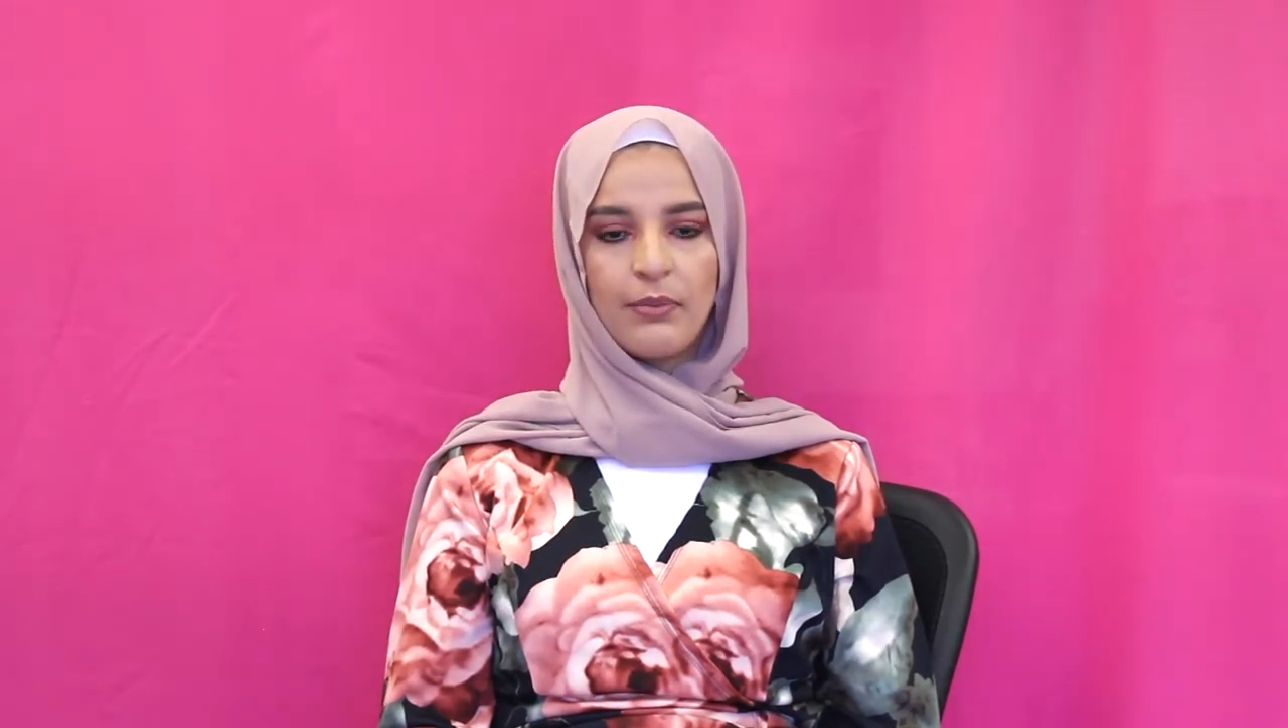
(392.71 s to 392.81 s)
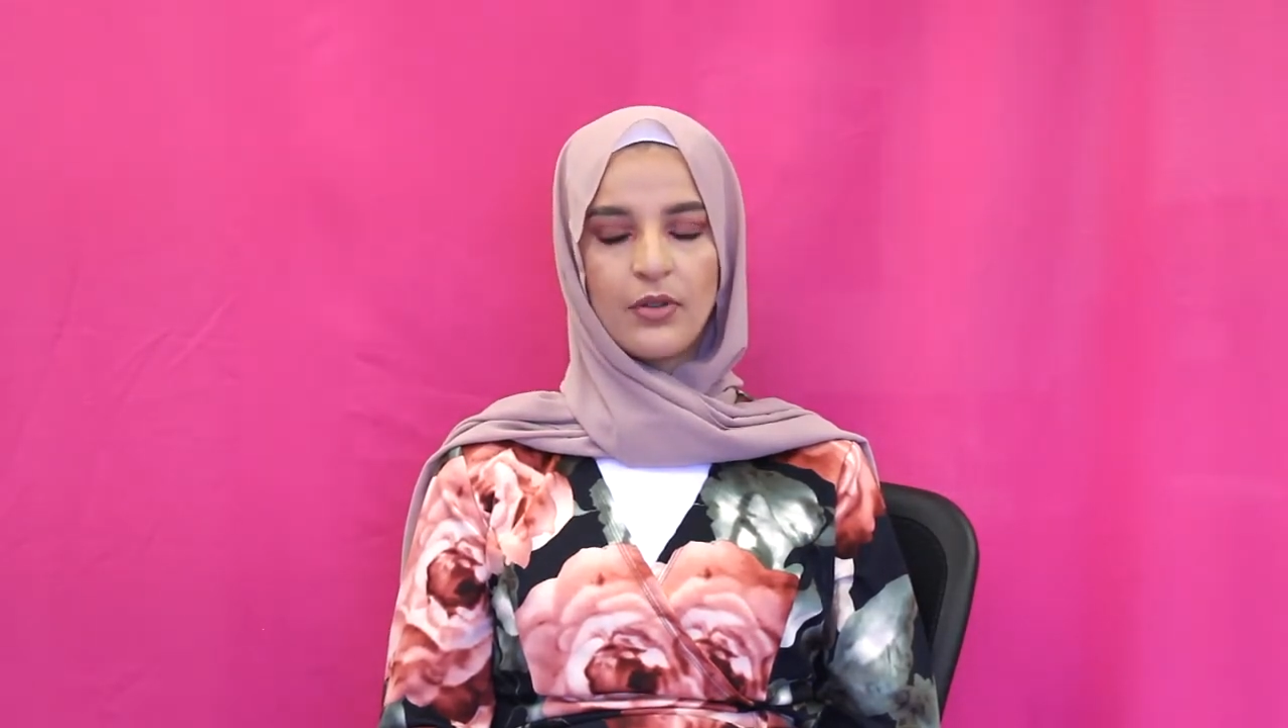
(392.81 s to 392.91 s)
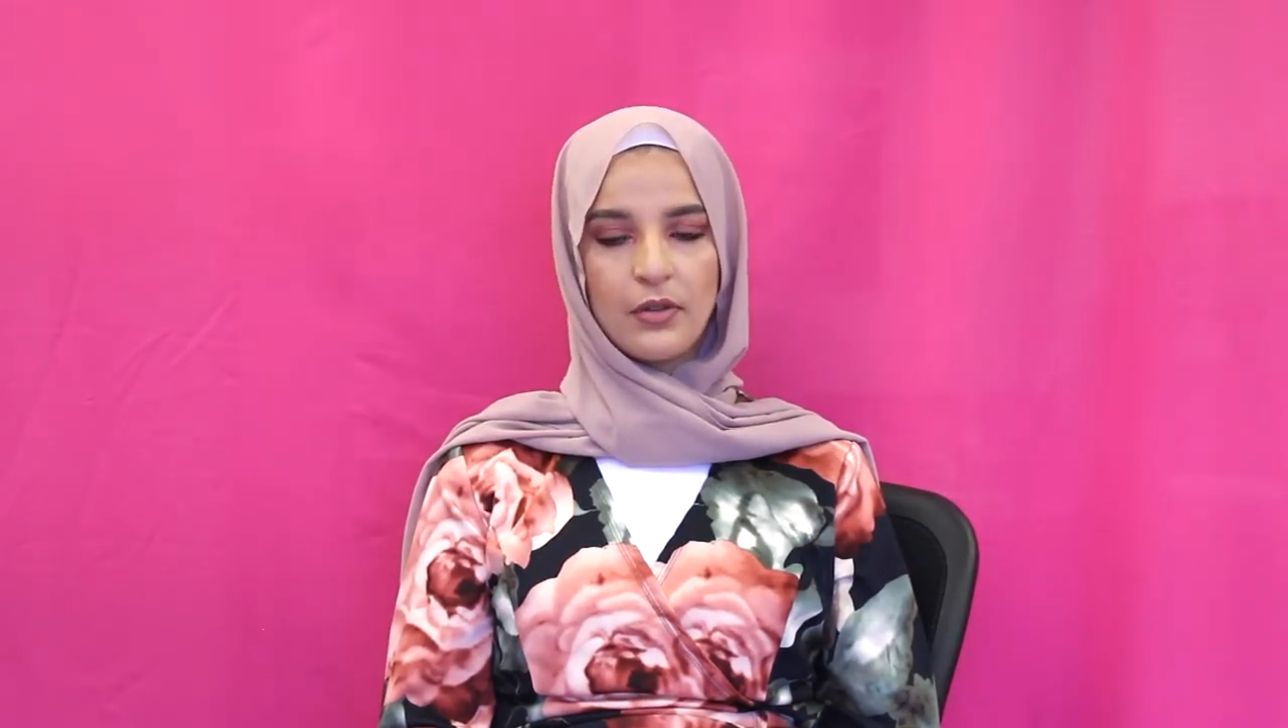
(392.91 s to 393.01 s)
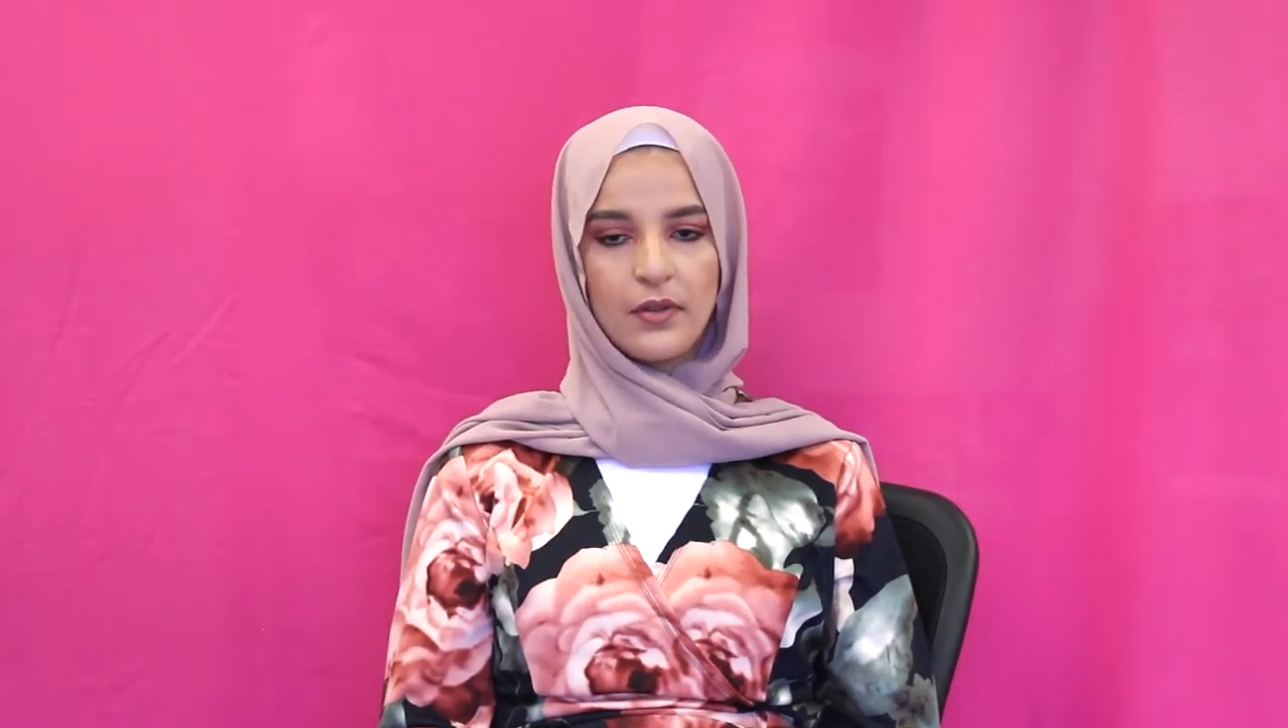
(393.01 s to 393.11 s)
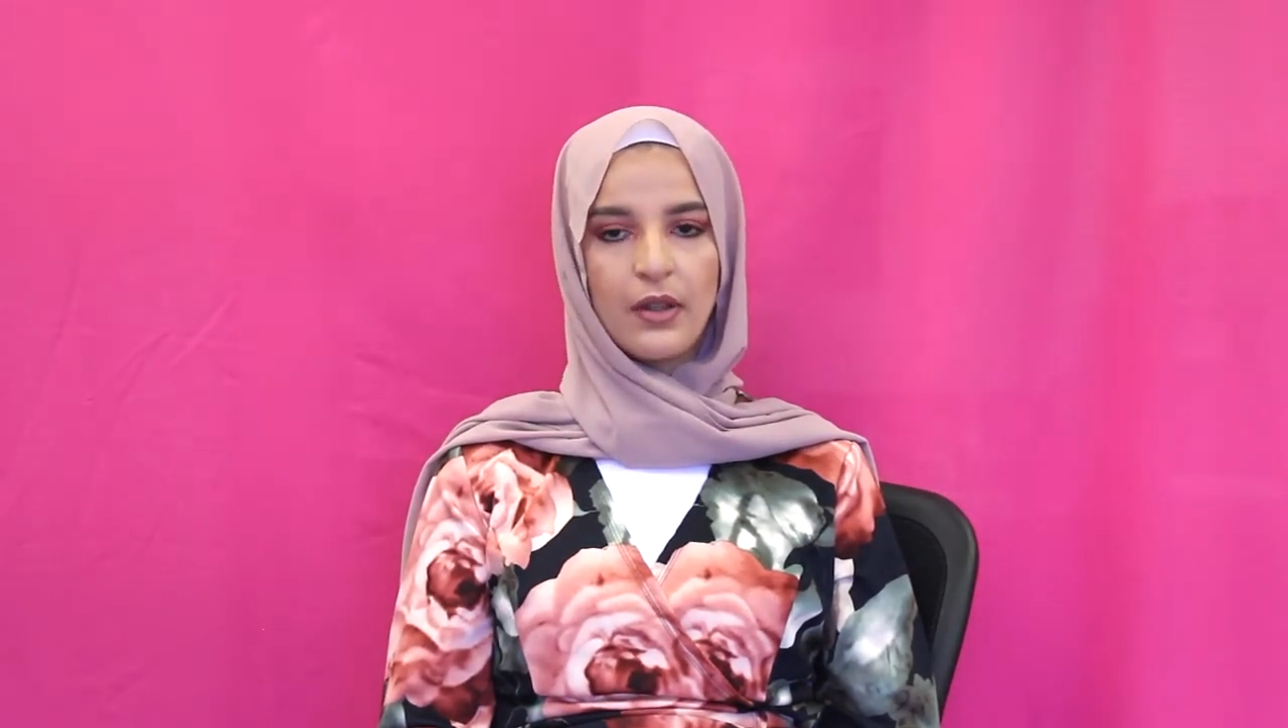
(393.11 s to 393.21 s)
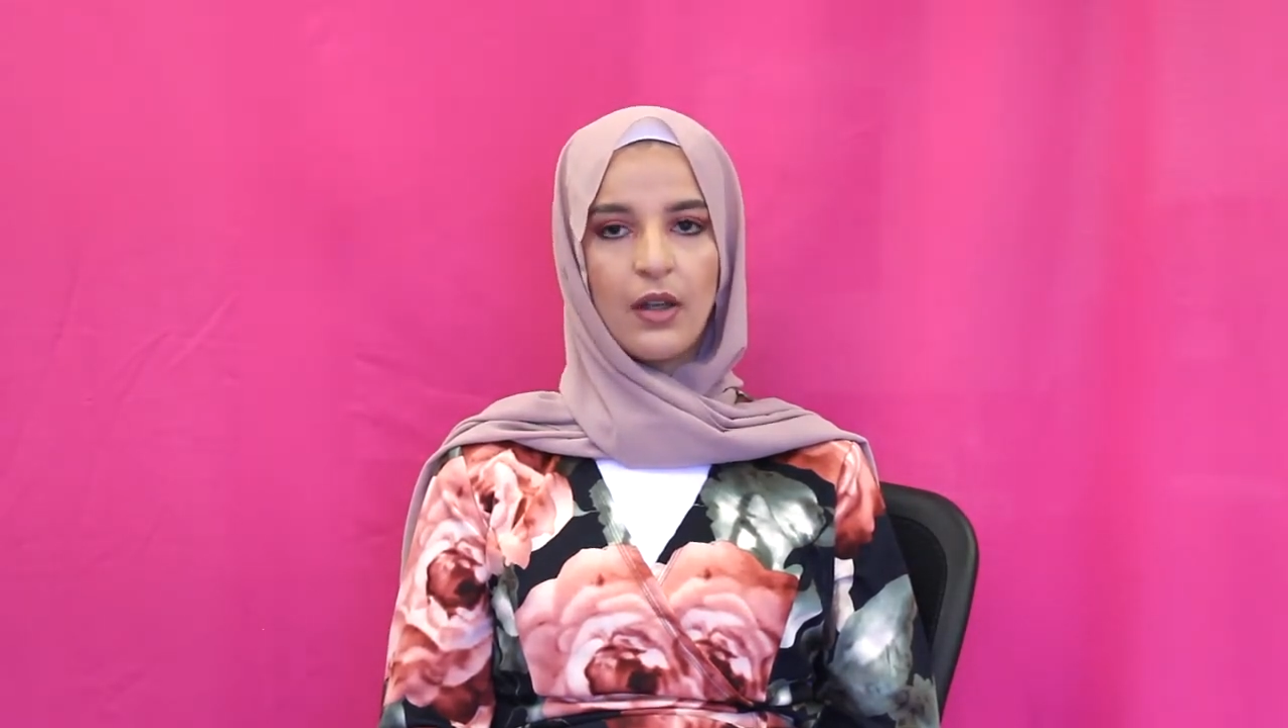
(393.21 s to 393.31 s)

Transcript: served in the